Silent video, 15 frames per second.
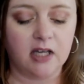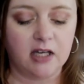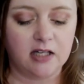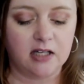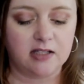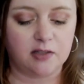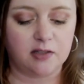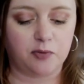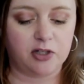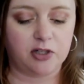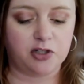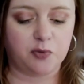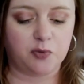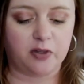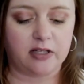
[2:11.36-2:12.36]
It's
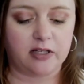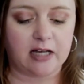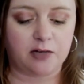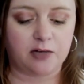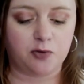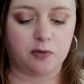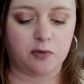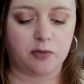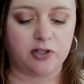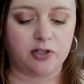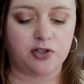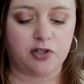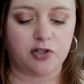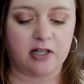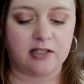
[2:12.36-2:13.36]
enriched with natural
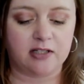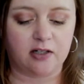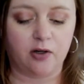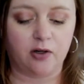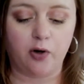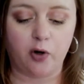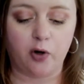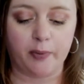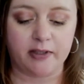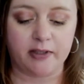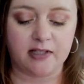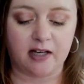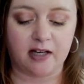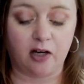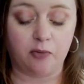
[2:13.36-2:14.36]
moisturizing jojoba
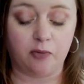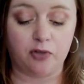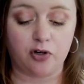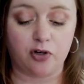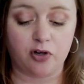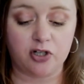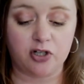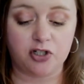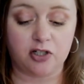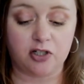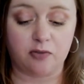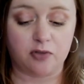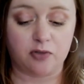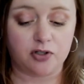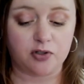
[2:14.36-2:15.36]
to help nourish
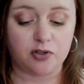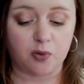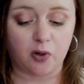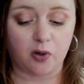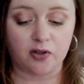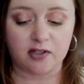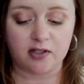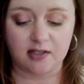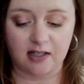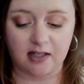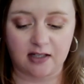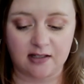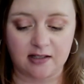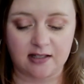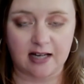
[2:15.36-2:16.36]
and restore the
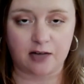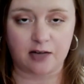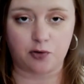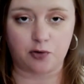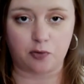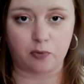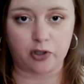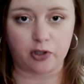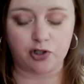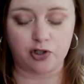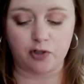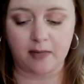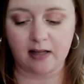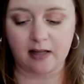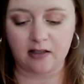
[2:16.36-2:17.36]
skin's natural
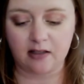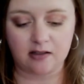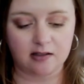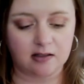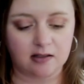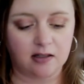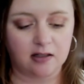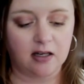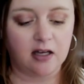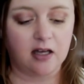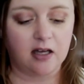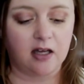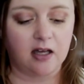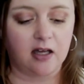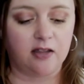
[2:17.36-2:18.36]
moisture balance.
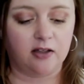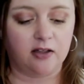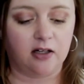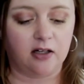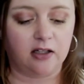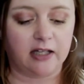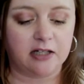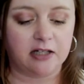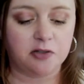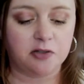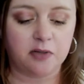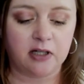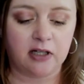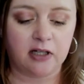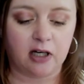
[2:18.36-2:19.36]
The
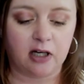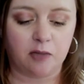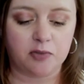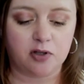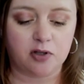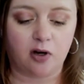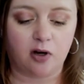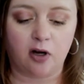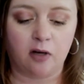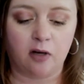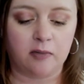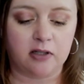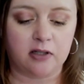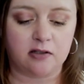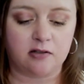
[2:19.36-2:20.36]
allantoin helps
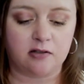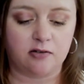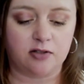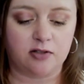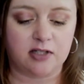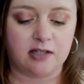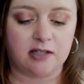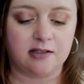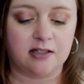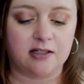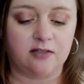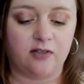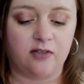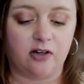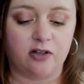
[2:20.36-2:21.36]
calm and soothe
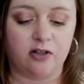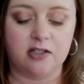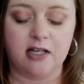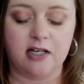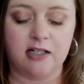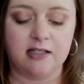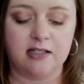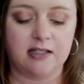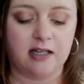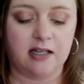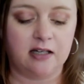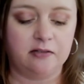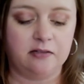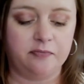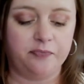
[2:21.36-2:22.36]
sensitive, irritated
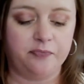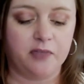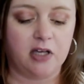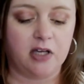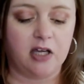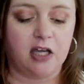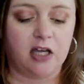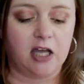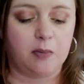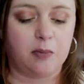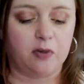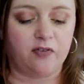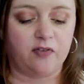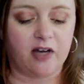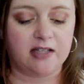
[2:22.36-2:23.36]
skin. It
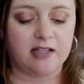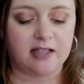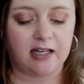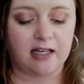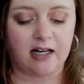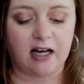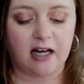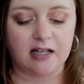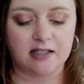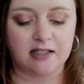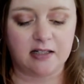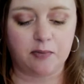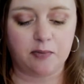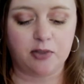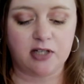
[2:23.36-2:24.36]
provides
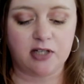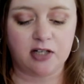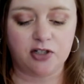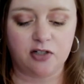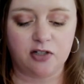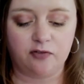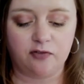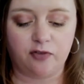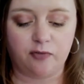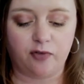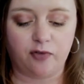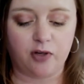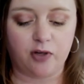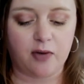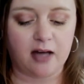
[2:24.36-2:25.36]
antioxidant protection from
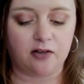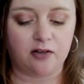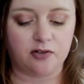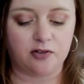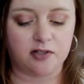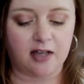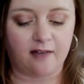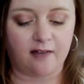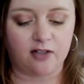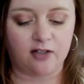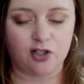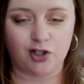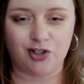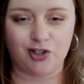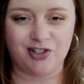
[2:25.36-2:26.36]
free radical
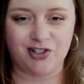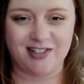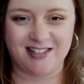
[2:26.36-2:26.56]
scavengers.